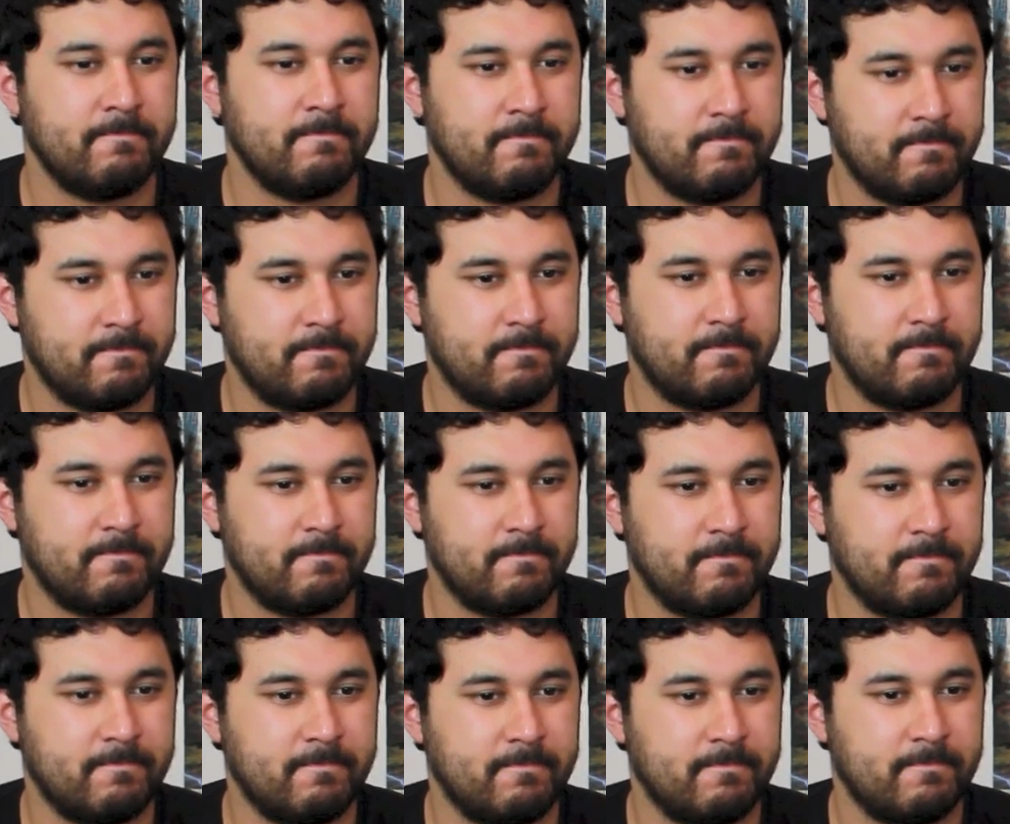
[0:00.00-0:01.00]

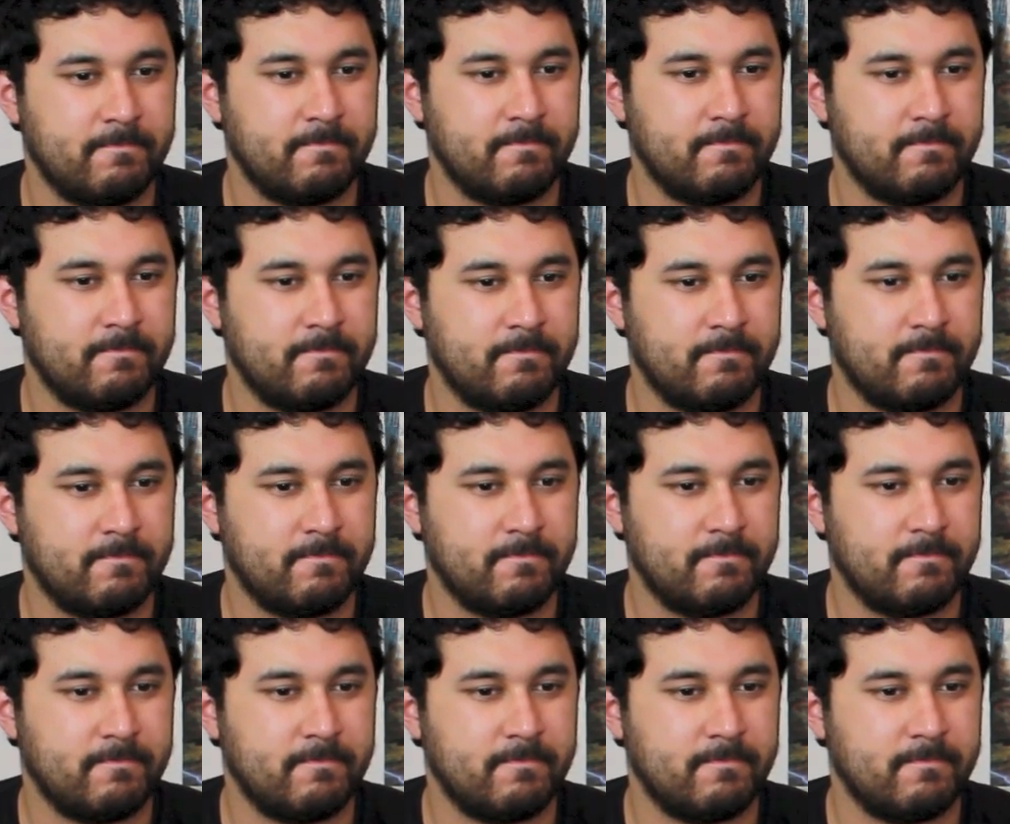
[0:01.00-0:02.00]

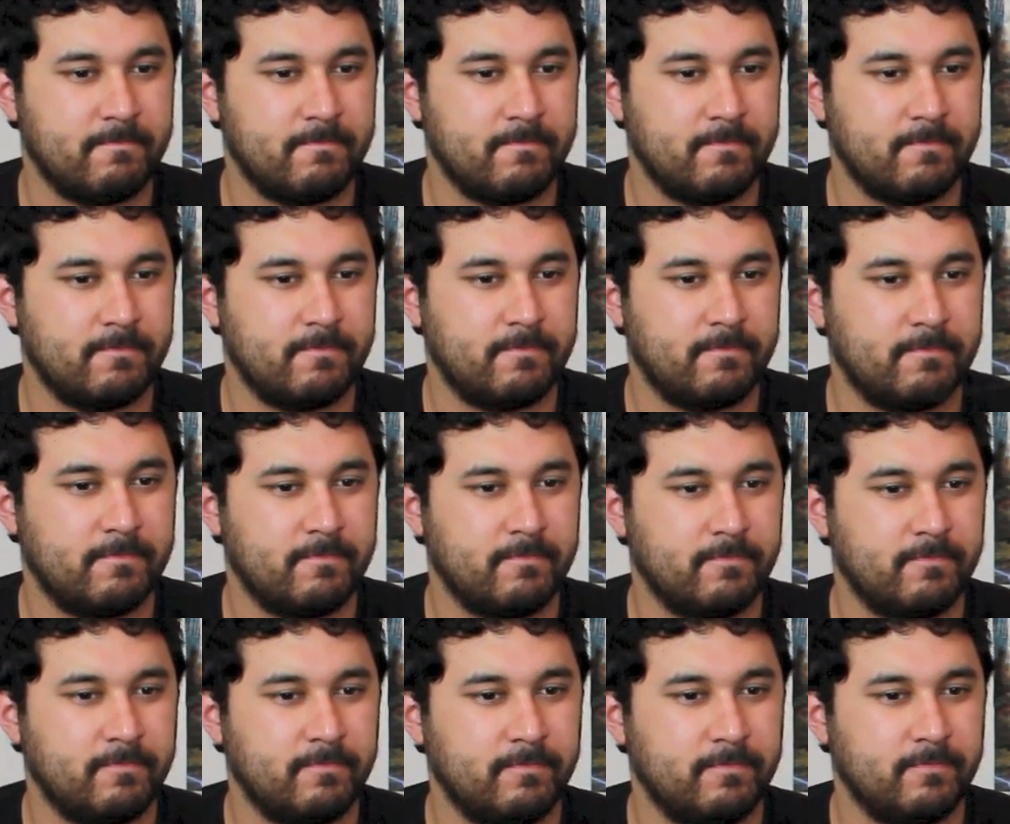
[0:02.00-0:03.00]

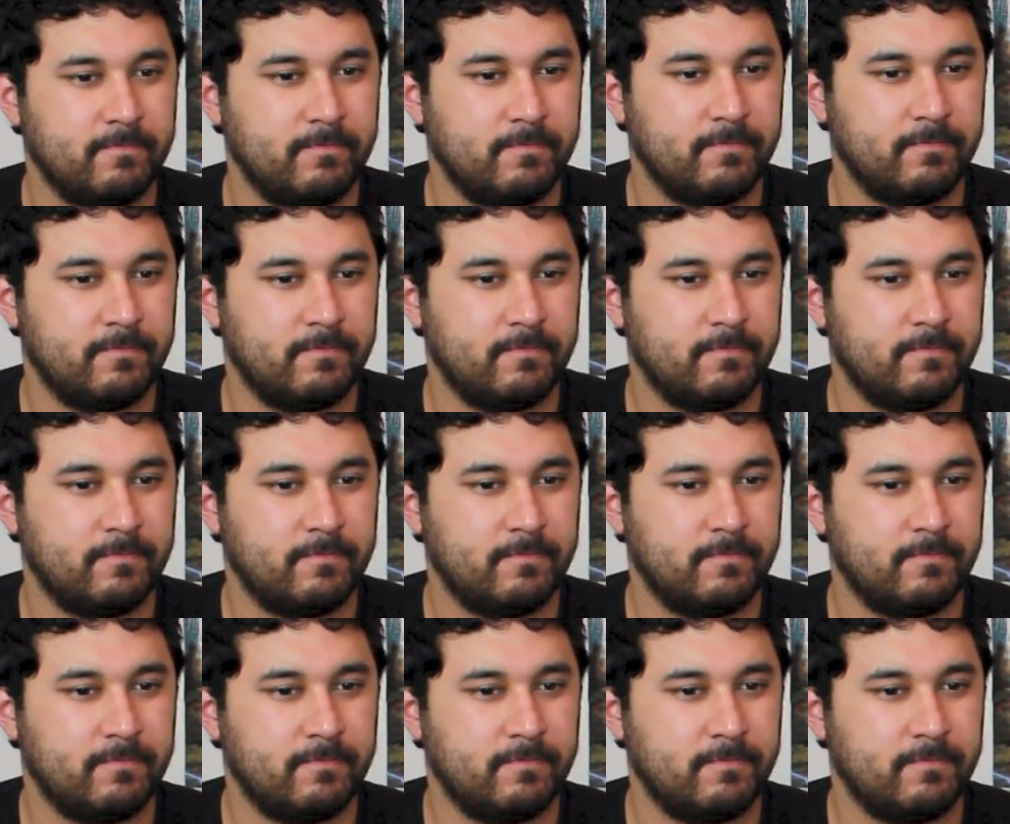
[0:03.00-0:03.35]
[no speech]